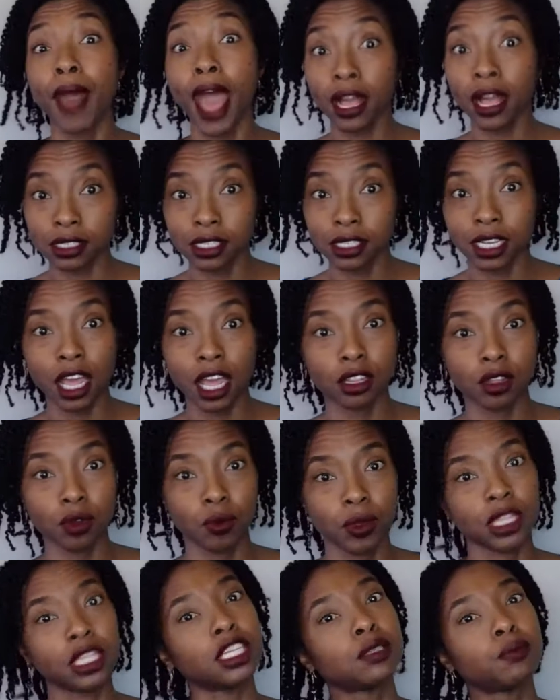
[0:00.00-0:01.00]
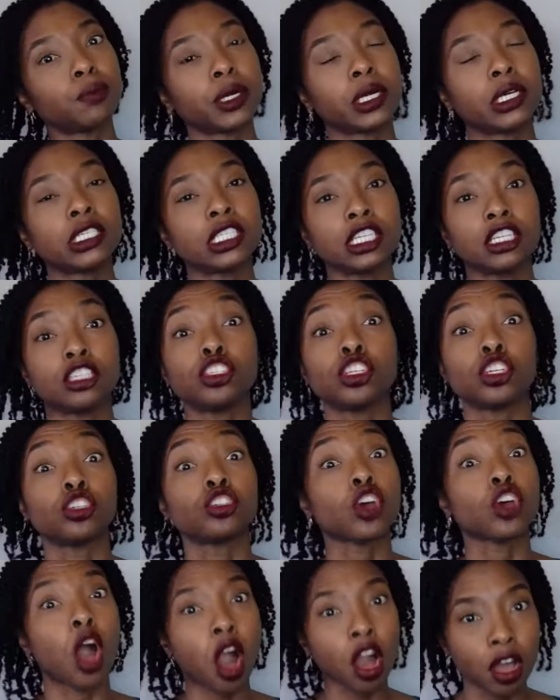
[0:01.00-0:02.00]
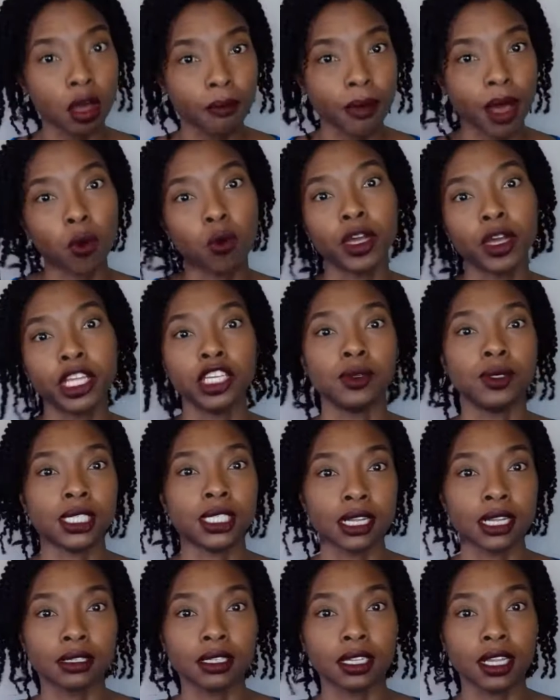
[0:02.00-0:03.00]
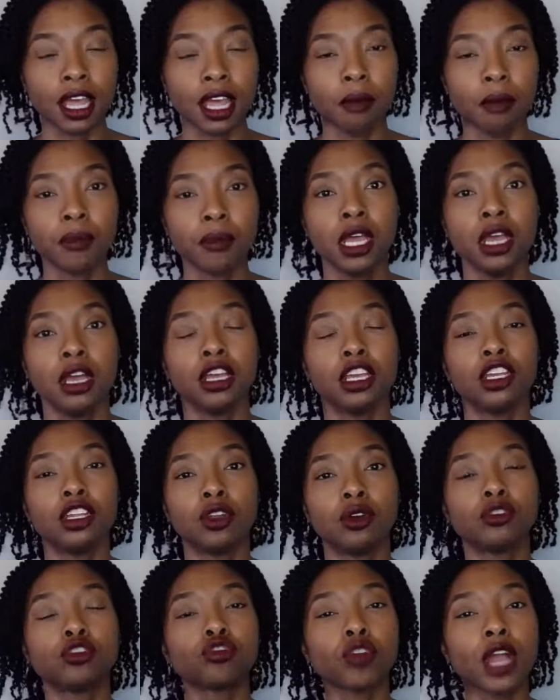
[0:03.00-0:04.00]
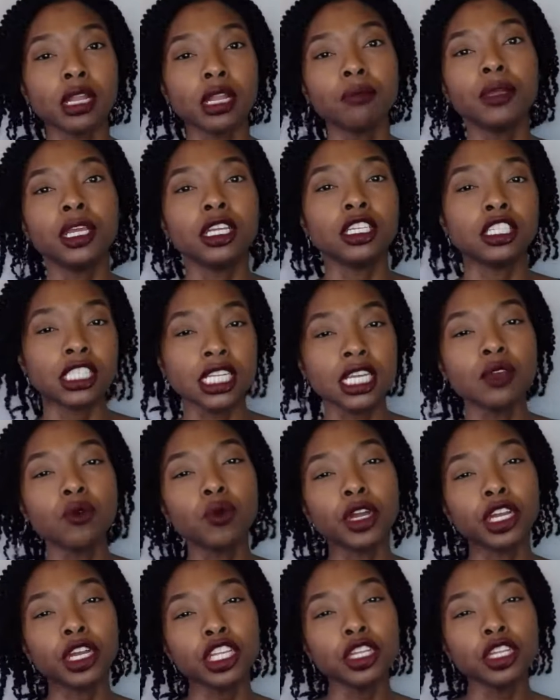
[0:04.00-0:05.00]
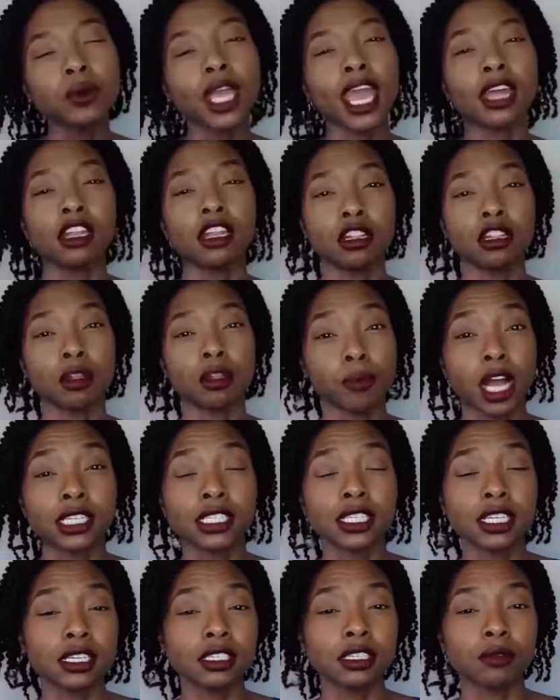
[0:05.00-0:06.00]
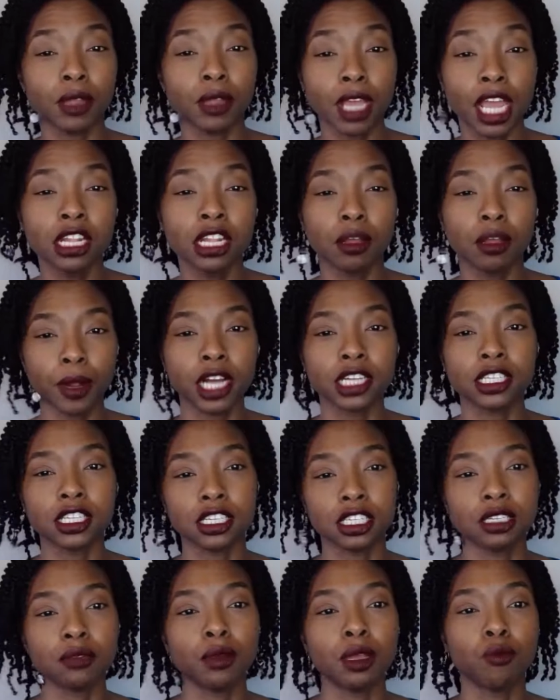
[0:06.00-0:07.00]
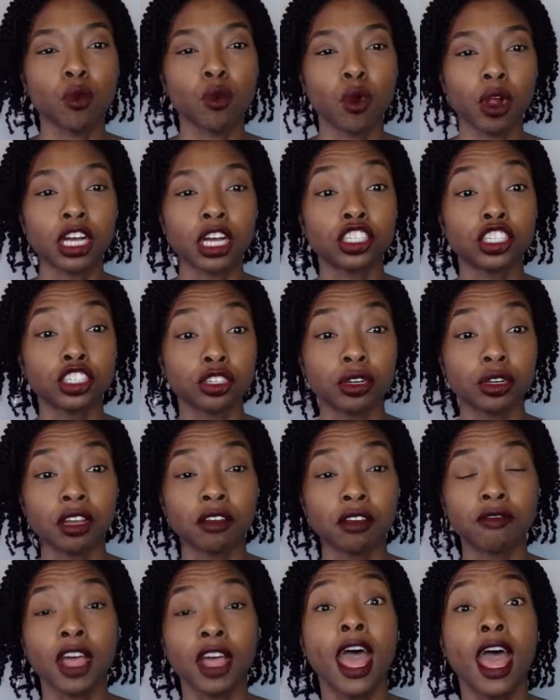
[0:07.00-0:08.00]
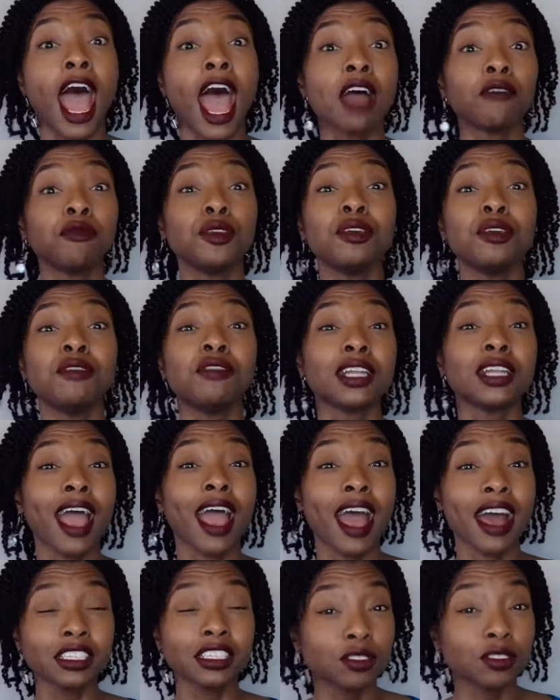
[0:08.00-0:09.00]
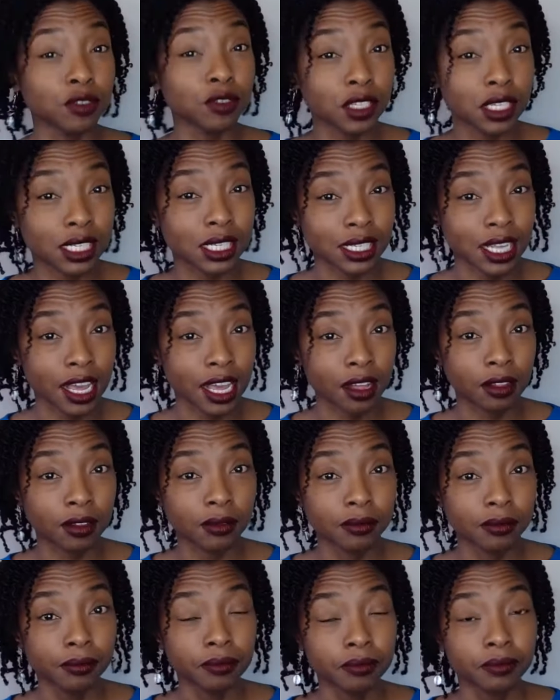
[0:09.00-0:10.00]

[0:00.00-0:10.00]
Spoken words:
back together with this person to talk about what you sent to them. You know, try to see where you can in the process to be more assertive. Have you even asked for the sale?